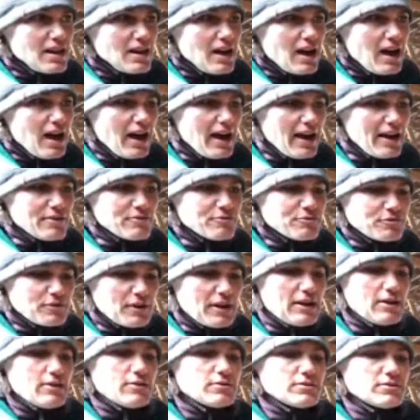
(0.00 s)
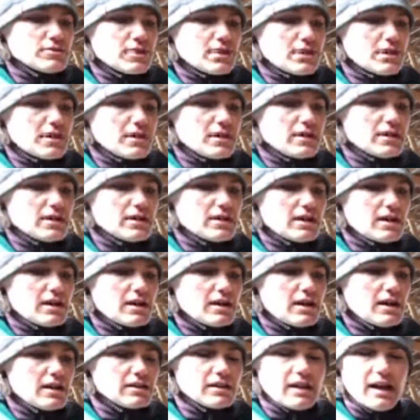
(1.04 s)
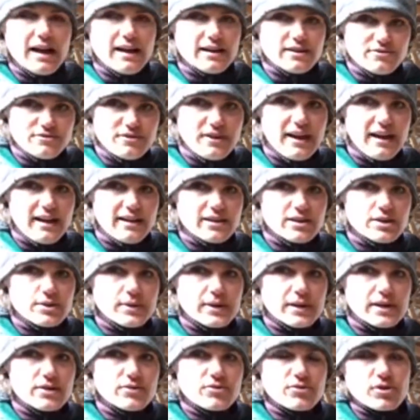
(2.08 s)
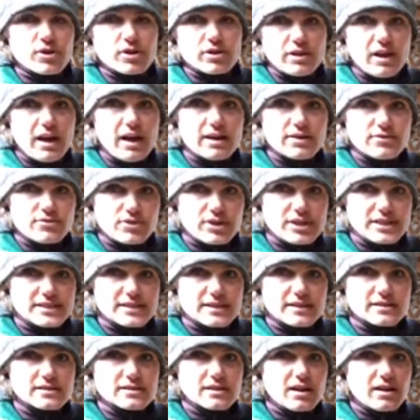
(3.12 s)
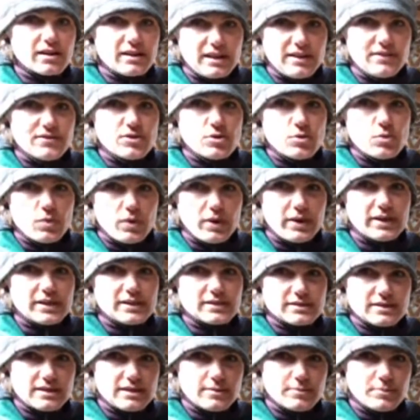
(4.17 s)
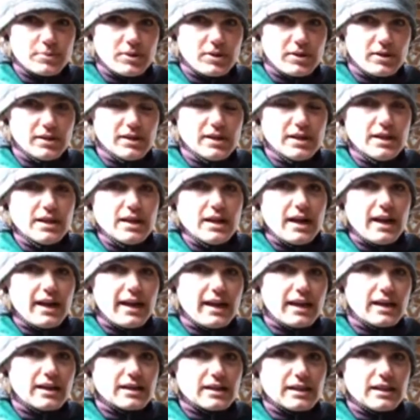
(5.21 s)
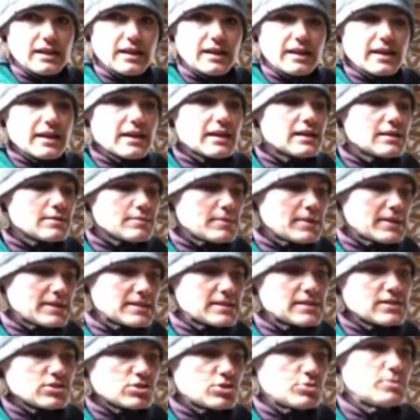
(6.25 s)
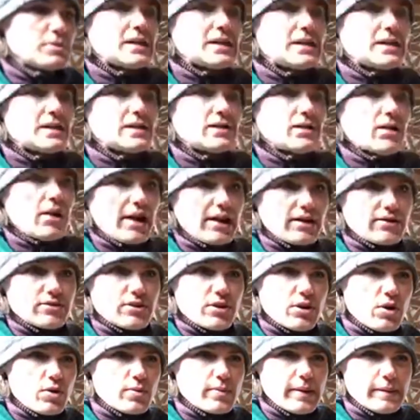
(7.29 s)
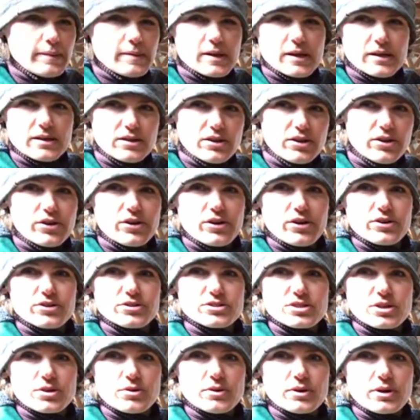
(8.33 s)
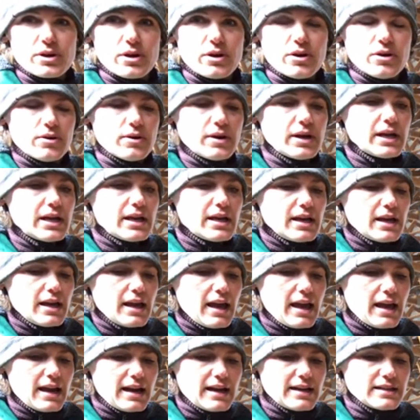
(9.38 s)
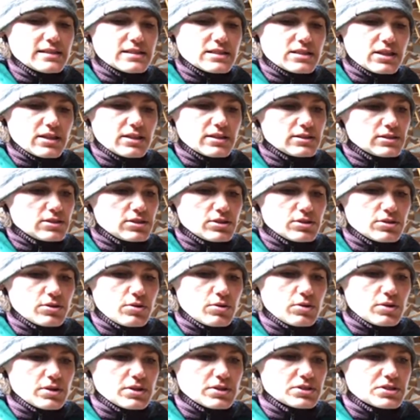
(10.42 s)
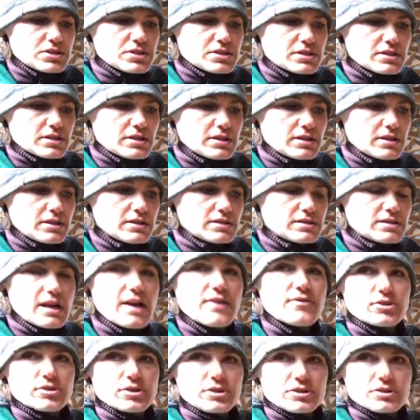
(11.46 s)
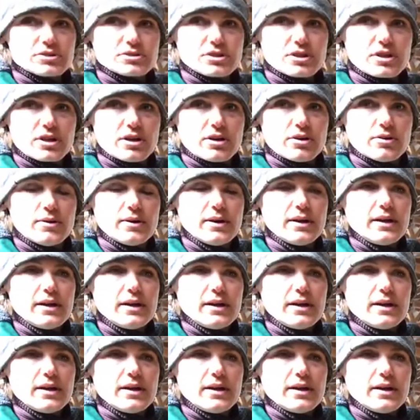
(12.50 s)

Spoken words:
I've found a lot of value in it for a lot of reasons. I'll give you one example. I had a client message me, I don't know, maybe a year or so ago, and I started her horse several years ago.